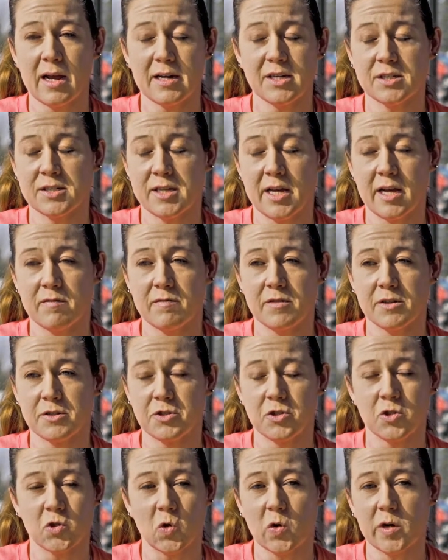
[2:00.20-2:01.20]
just have
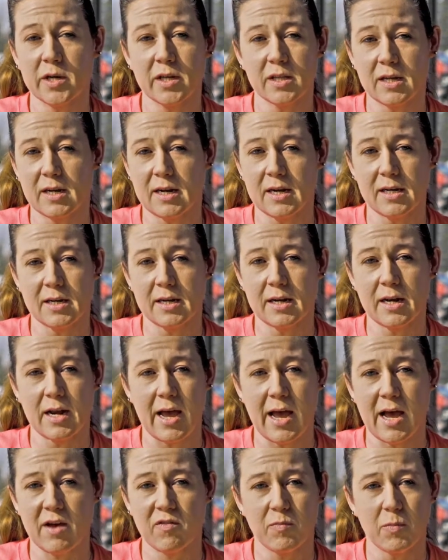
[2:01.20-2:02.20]
this joy that I didn't
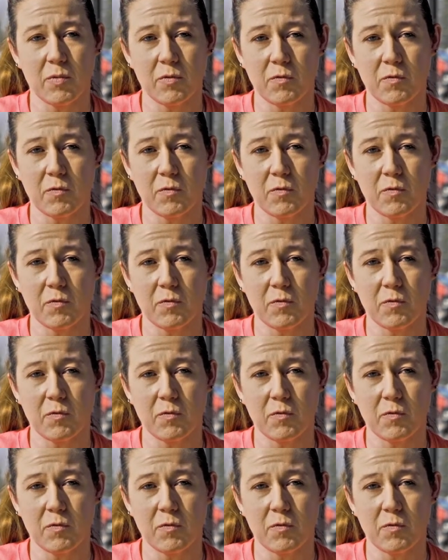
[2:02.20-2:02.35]
have